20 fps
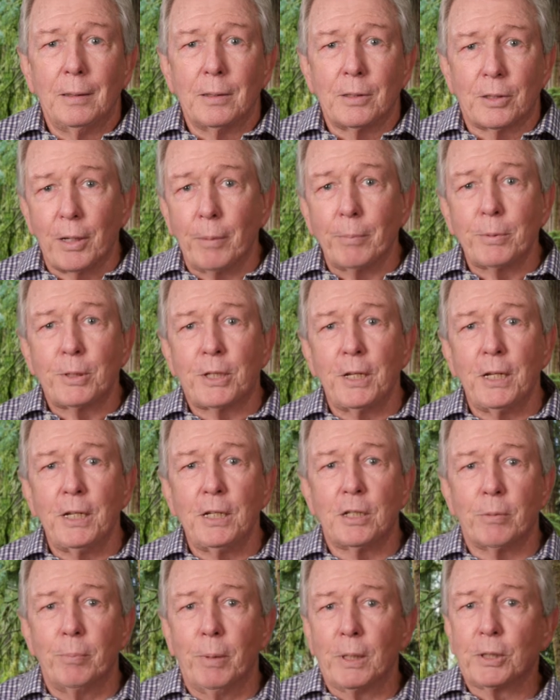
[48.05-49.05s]
Some
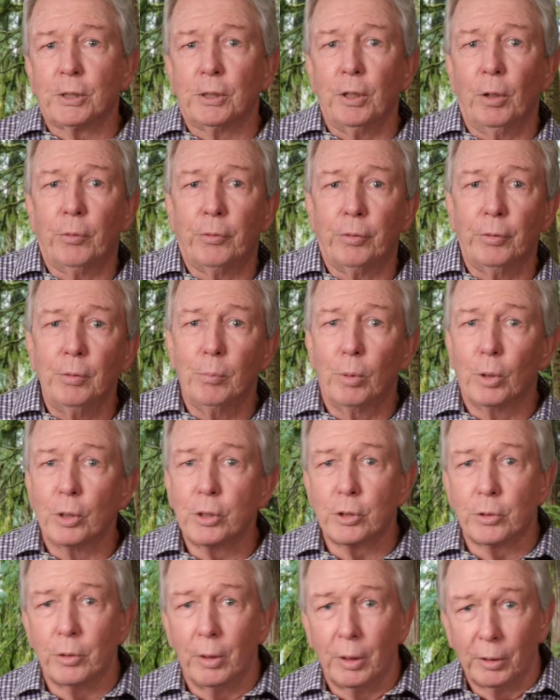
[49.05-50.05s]
seeds must go through more
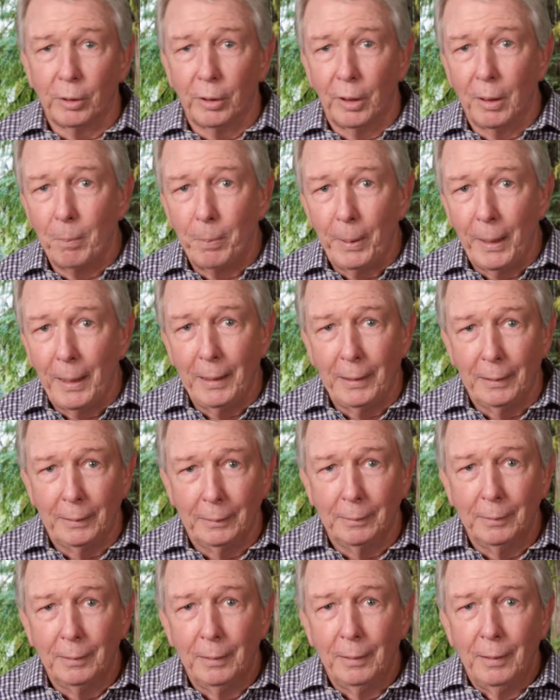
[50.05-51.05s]
struggle and
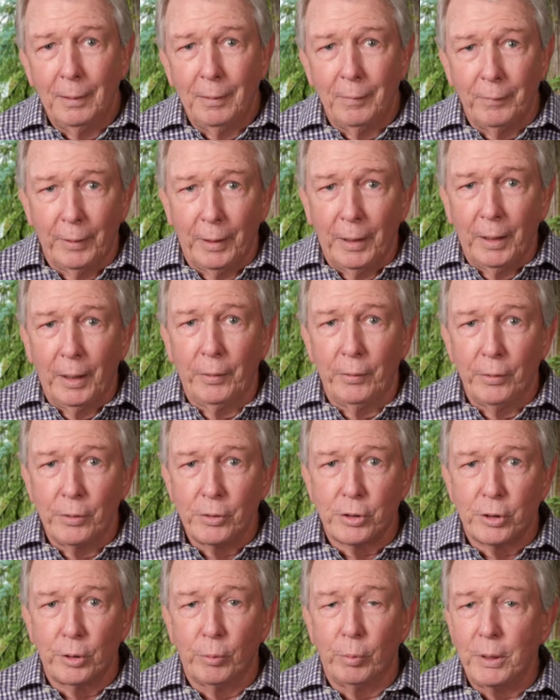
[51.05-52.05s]
pain than
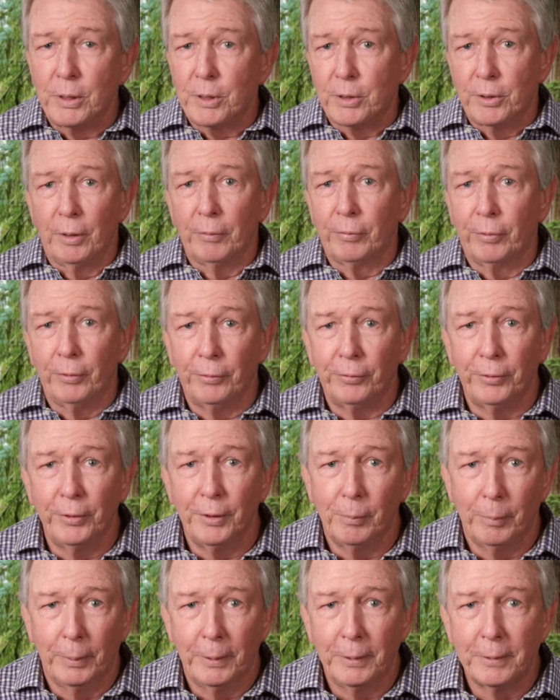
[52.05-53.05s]
others to reach their
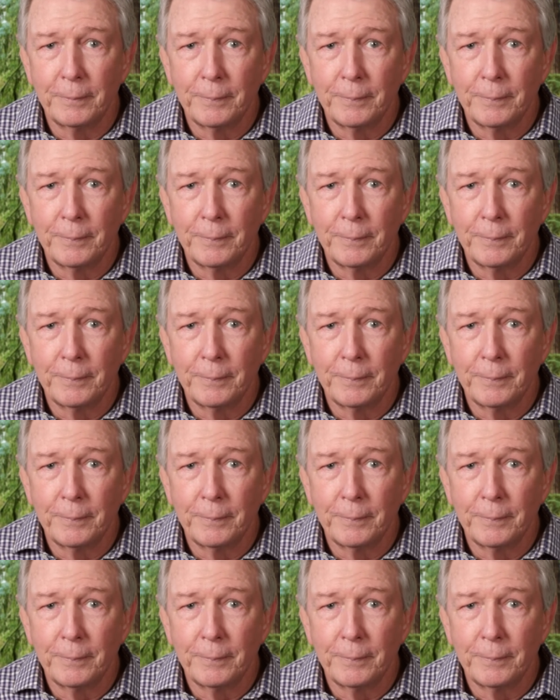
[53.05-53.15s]
fulfillment.